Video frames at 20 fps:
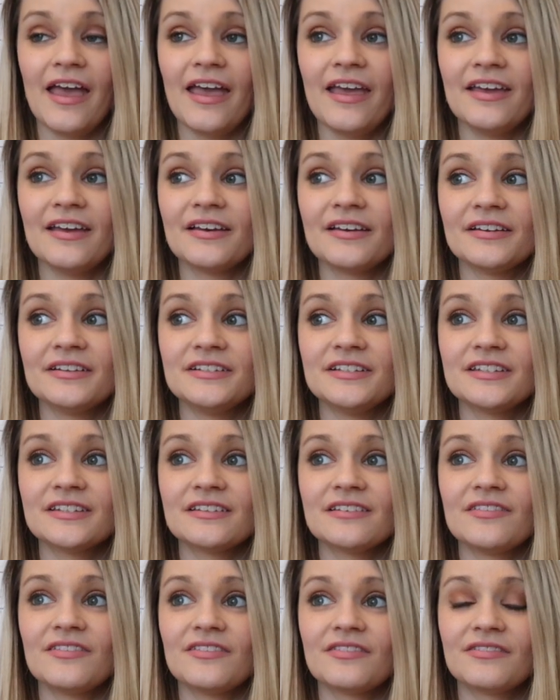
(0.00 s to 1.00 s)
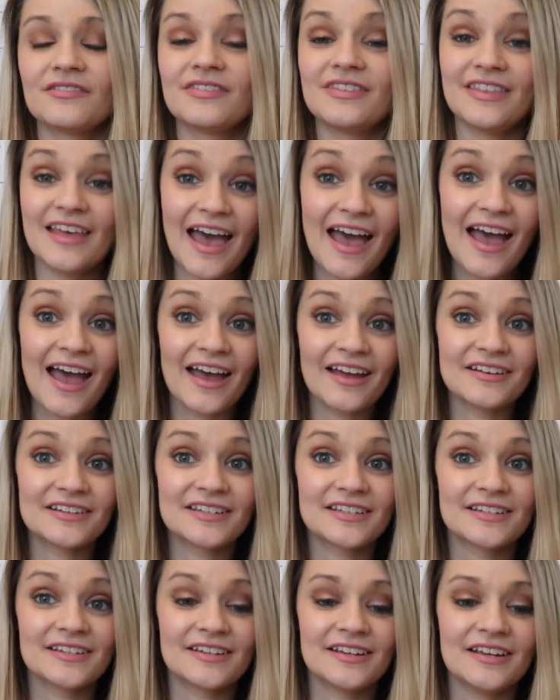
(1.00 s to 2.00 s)
And that
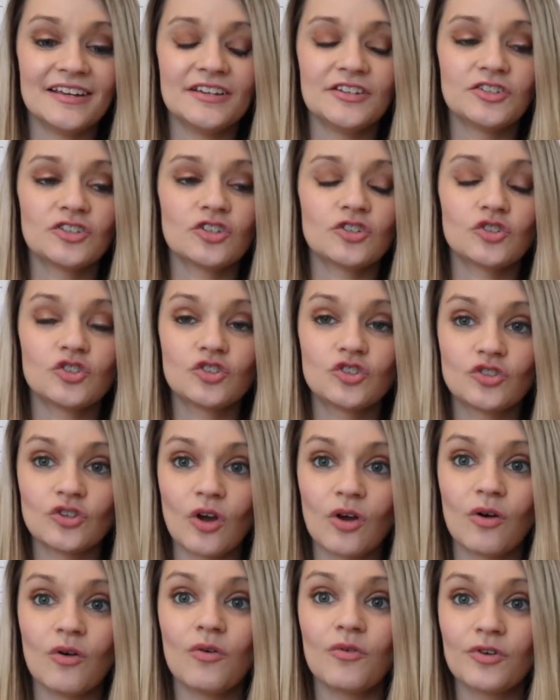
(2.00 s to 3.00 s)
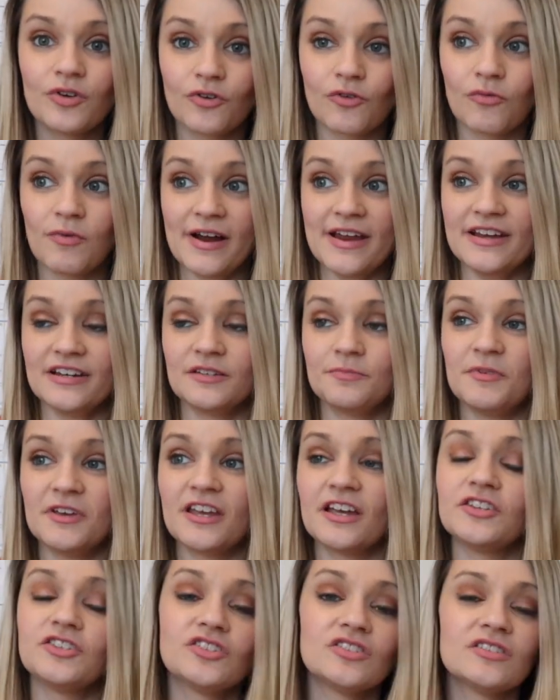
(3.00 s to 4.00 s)
is so great
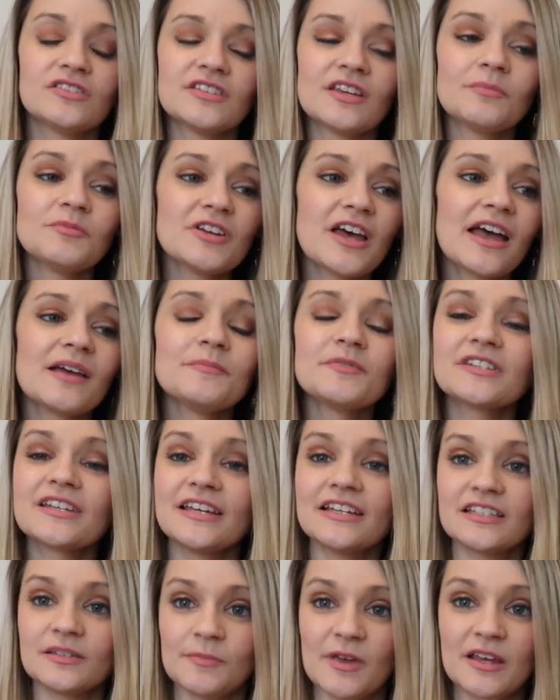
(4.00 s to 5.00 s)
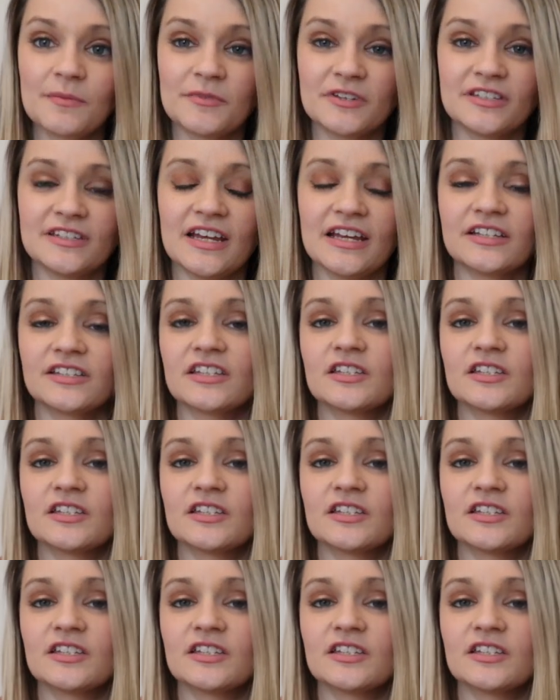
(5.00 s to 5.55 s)
because sometimes kids make mistakes,